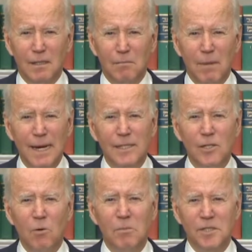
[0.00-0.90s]
Make
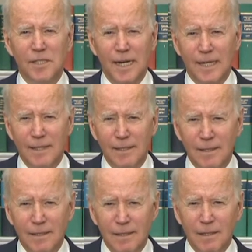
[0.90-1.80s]
no mistake,
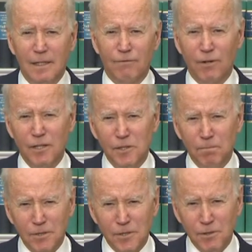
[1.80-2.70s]
if Russia
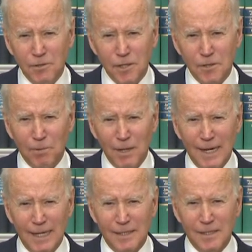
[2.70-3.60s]
pursues its
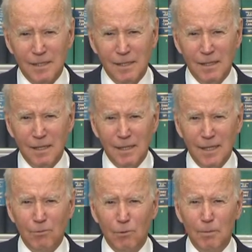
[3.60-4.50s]
plans,
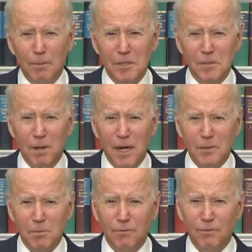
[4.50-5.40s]
it will be
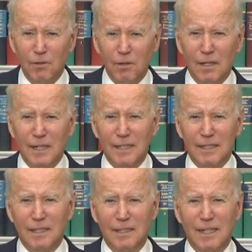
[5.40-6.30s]
responsible for a
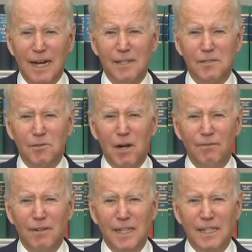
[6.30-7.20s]

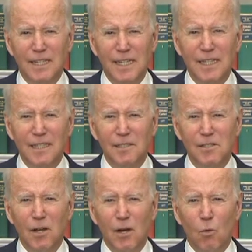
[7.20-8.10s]
catastrophic and needless
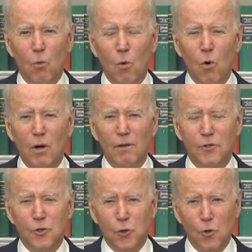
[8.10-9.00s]
war
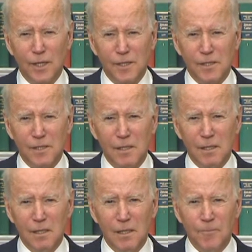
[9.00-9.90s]
of choice.
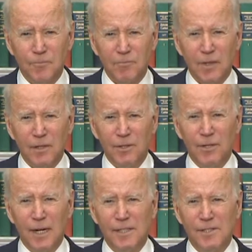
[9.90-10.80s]
The
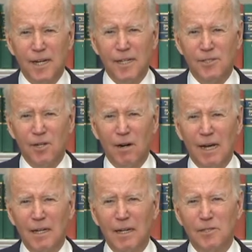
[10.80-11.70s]
United States and our
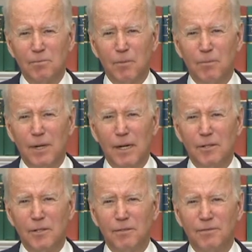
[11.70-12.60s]
allies are prepared
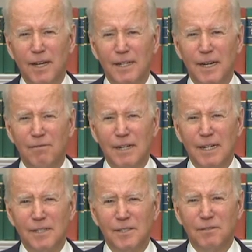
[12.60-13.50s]
to defend every
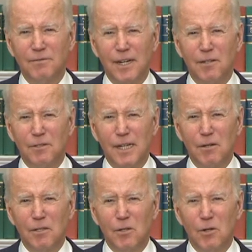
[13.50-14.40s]
inch of NATO
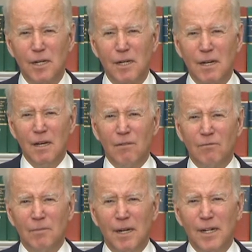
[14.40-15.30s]
territory
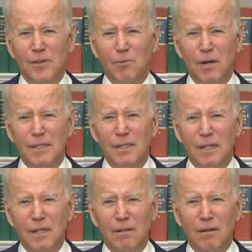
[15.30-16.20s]
from any threat
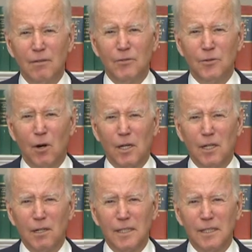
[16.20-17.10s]
to our
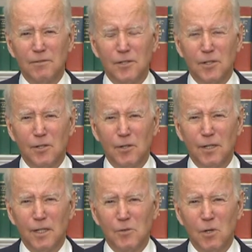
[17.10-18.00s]
collective
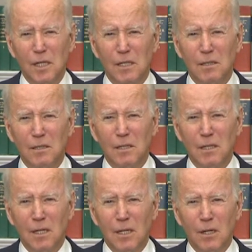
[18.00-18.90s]
security as well.
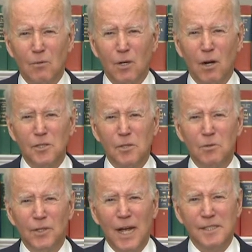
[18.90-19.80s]
We also
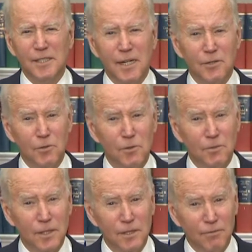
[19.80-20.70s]
will not send
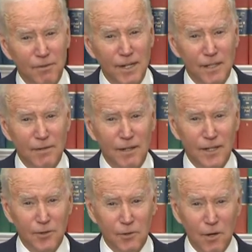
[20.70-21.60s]
troops in to fight
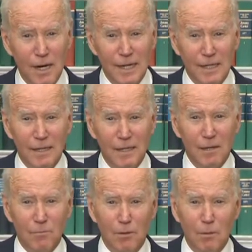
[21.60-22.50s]
in Ukraine,
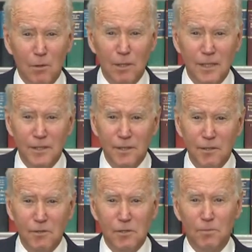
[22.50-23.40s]
but we will
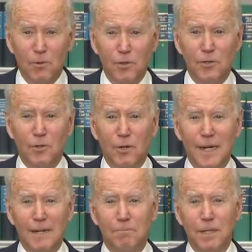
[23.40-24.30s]
continue to support the
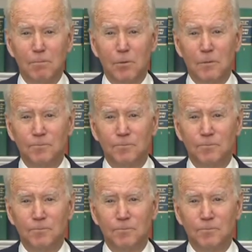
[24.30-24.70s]
Ukrainian people.